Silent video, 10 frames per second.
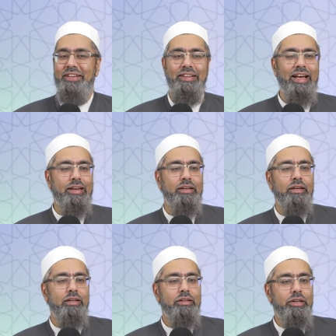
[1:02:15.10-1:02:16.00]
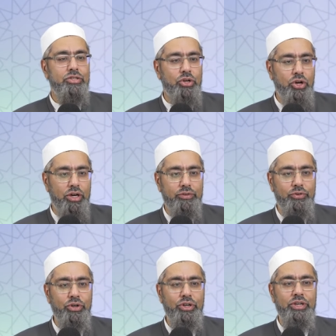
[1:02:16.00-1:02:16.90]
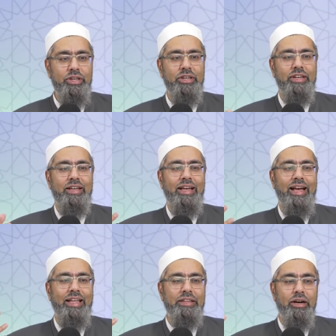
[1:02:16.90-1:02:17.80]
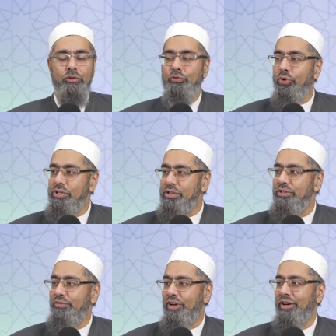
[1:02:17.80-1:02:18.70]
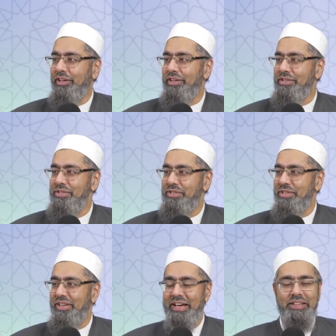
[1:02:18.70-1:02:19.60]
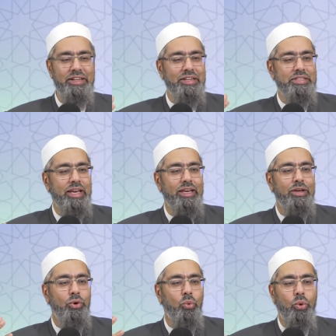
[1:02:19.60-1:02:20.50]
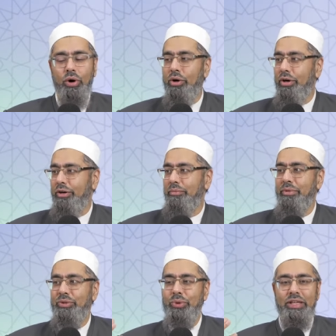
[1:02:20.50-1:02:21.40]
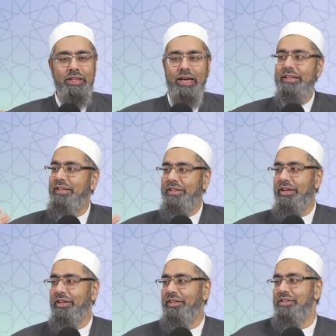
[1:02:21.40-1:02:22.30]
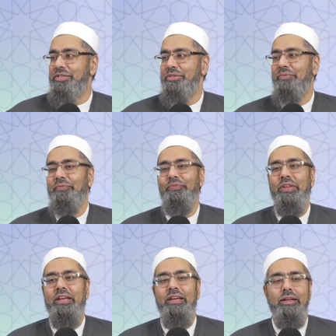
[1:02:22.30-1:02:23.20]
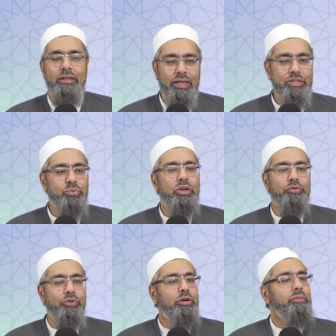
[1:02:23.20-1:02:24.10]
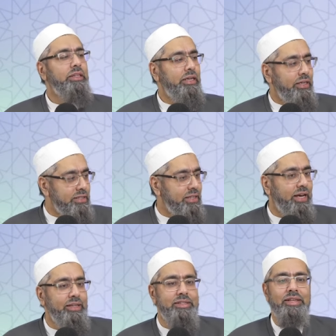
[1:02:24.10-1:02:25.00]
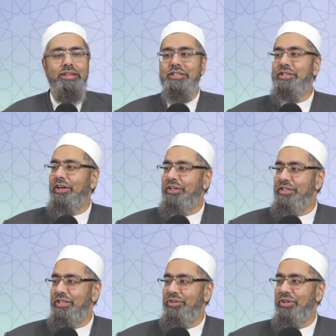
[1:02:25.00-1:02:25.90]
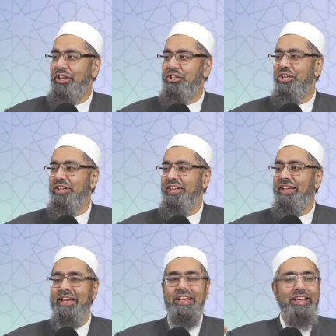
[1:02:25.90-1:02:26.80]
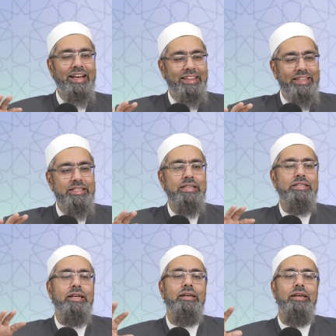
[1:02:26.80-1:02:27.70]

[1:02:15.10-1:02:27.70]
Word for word: that there's a God of good and there are forces of darkness, and there is a war between light and darkness. Yes, we affirm that there is light and there's darkness in creation, and this is